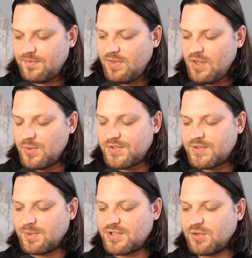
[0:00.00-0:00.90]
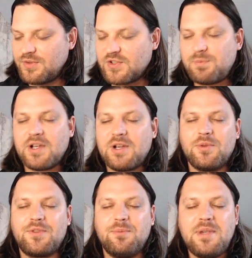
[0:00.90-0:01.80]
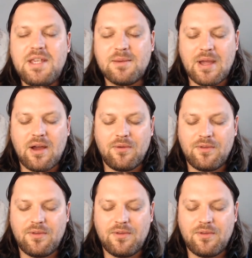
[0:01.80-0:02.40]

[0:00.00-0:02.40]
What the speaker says: what's so despicable to me about